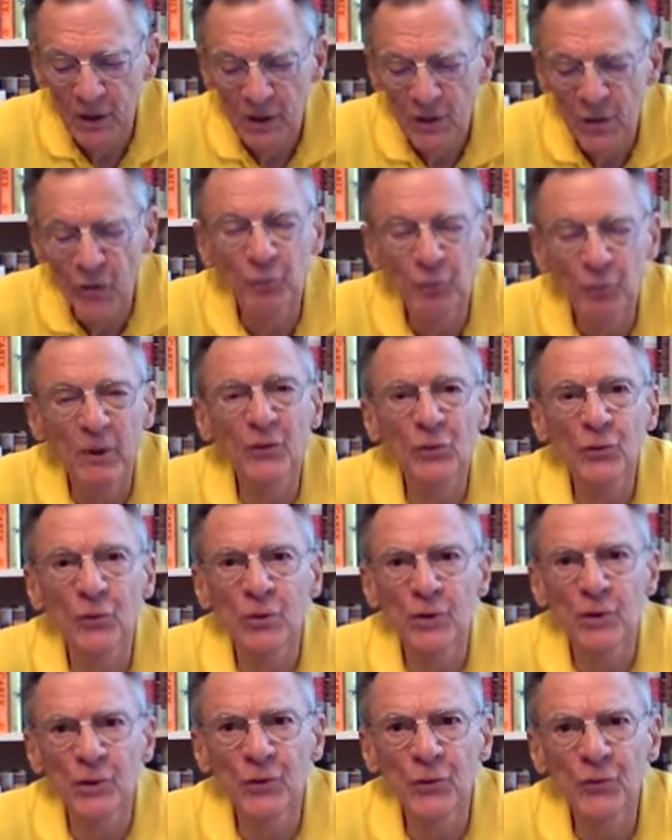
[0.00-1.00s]
the
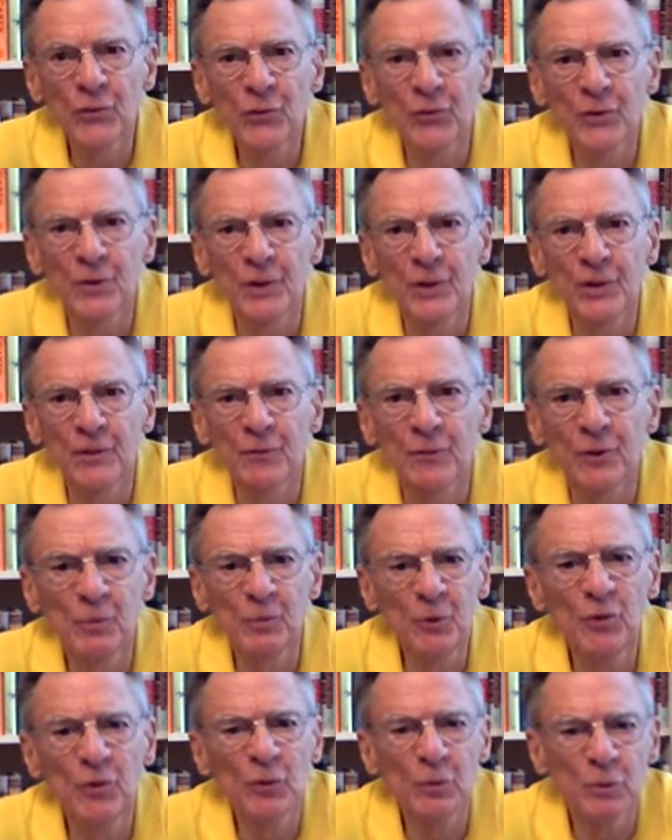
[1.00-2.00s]
specialness of the
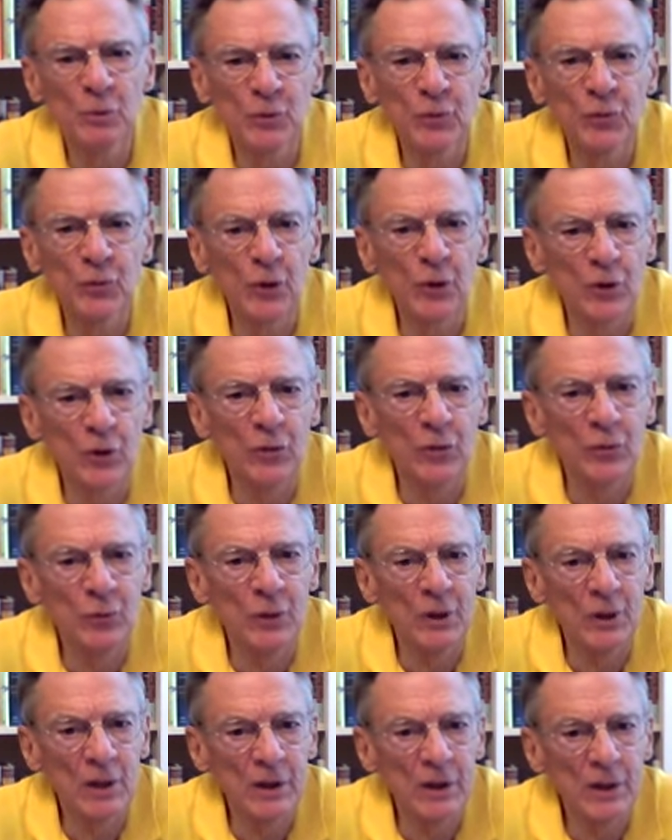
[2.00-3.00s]
Episcopal Church,
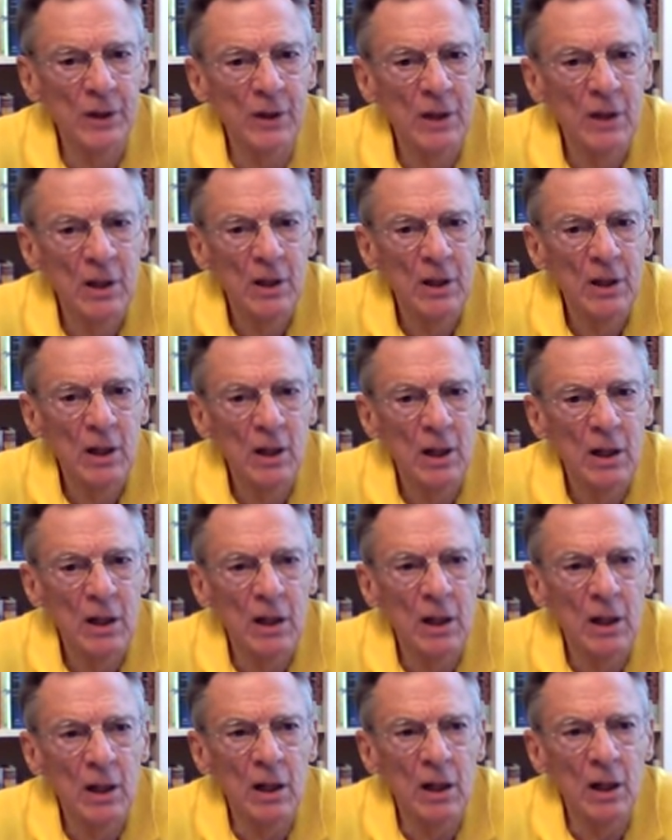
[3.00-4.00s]
really.
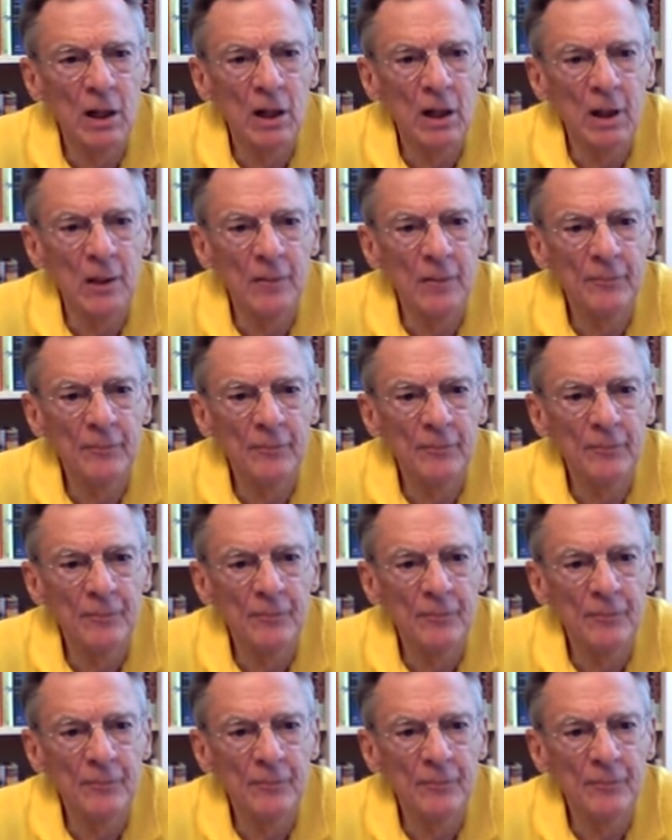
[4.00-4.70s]
Um,